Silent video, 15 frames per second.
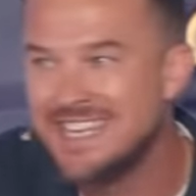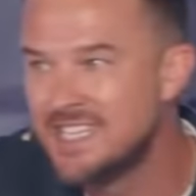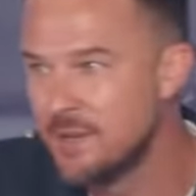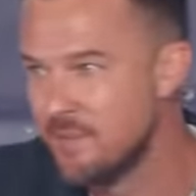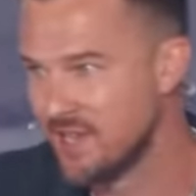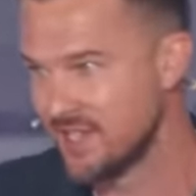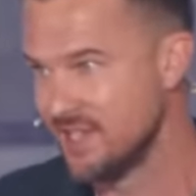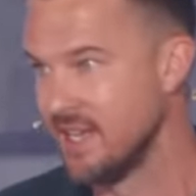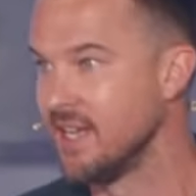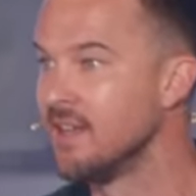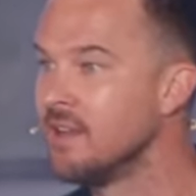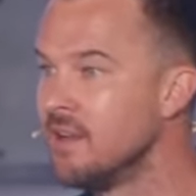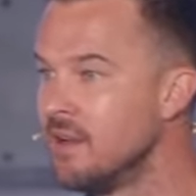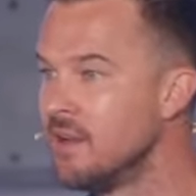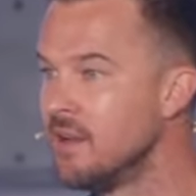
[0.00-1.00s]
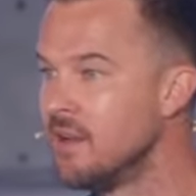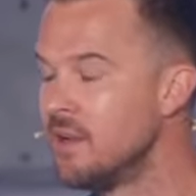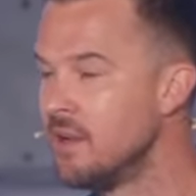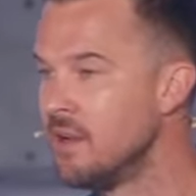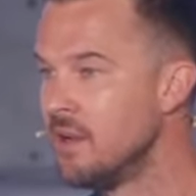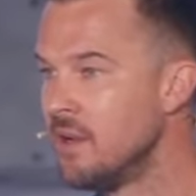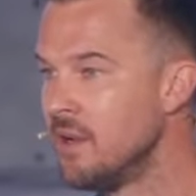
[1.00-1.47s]
intimacy
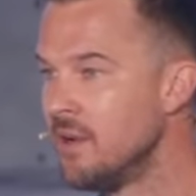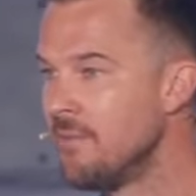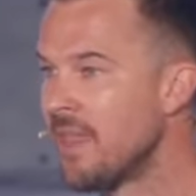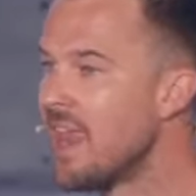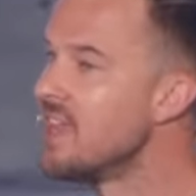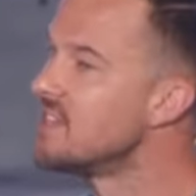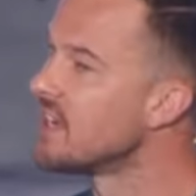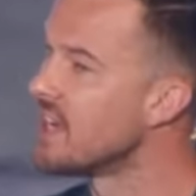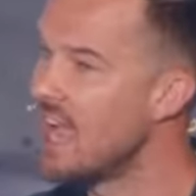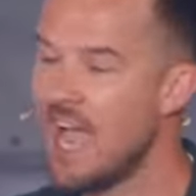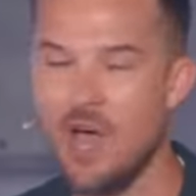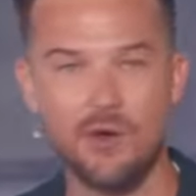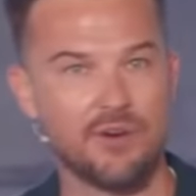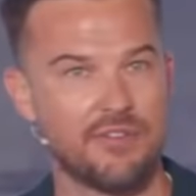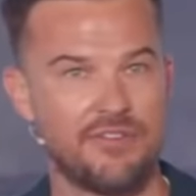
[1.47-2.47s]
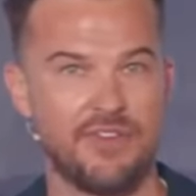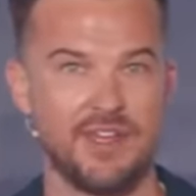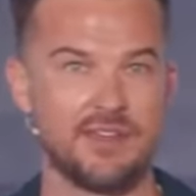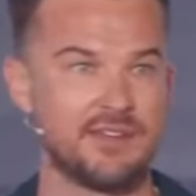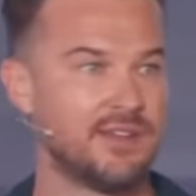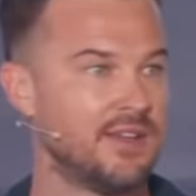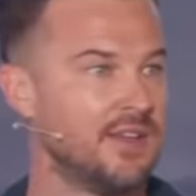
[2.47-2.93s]
and it's a
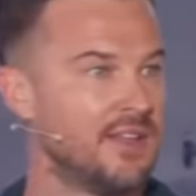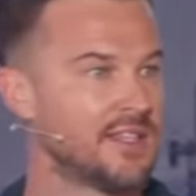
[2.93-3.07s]
counterfeit.